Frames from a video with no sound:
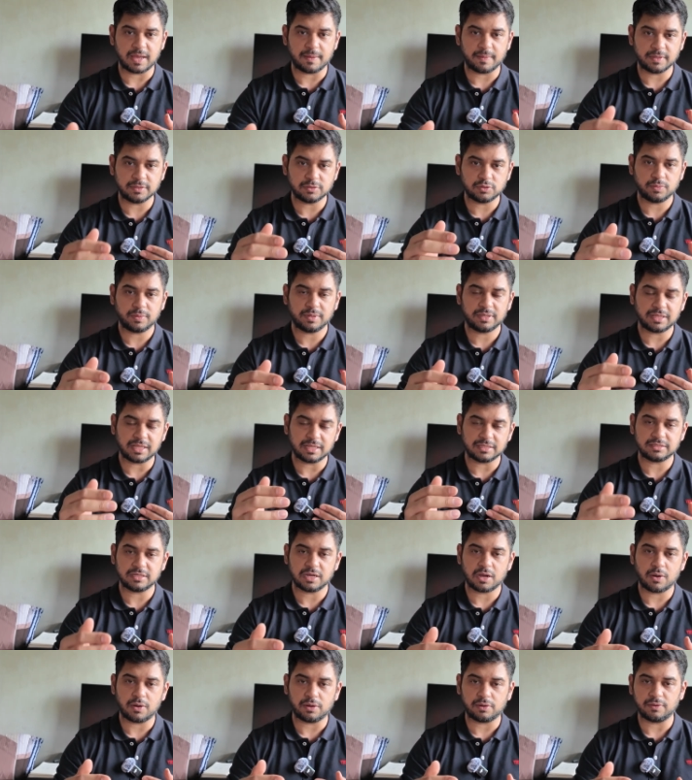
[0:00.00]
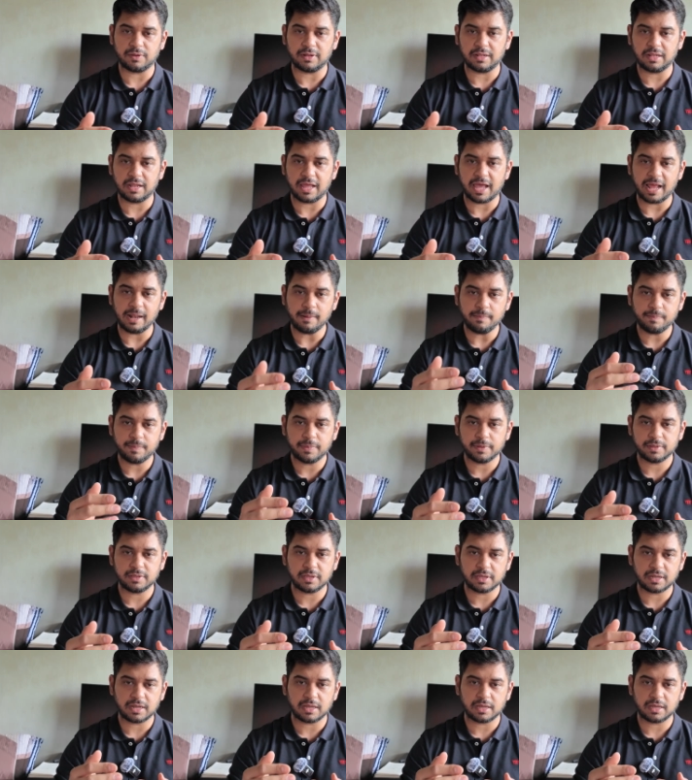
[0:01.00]
I'm assuming that's how it will help
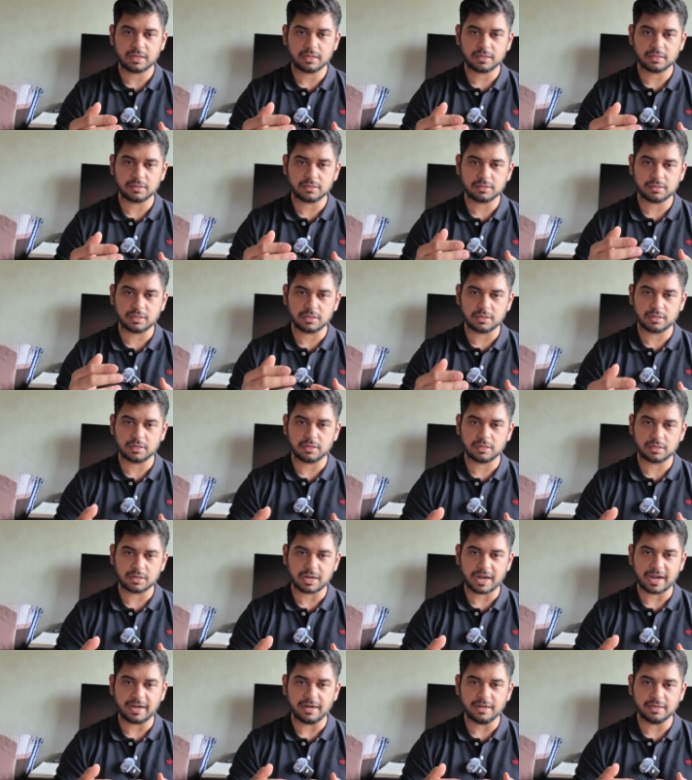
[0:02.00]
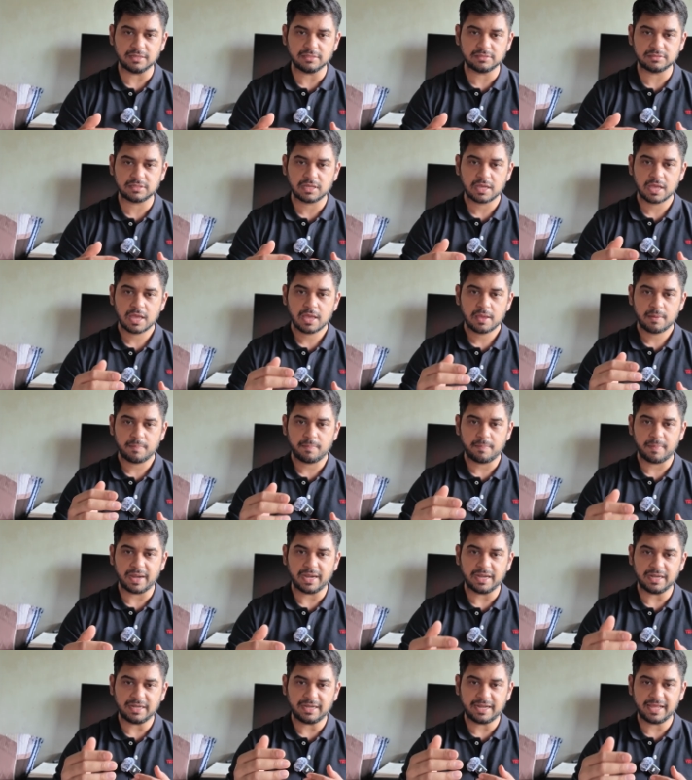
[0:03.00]
the riders
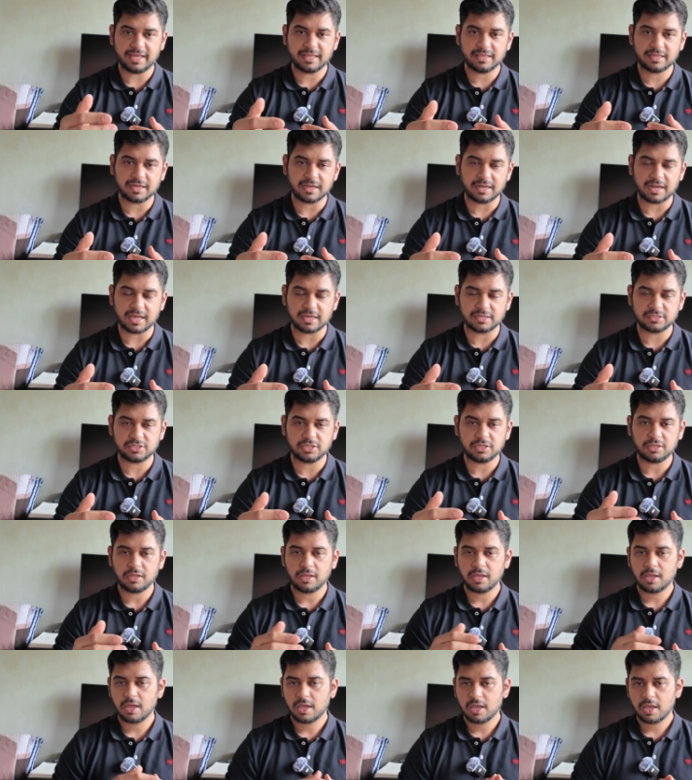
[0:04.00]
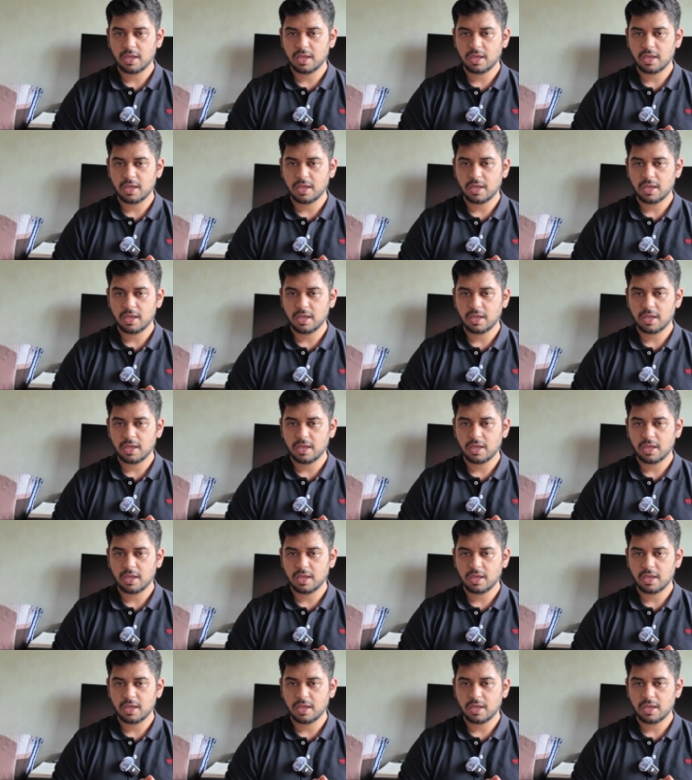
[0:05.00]
maintain connection.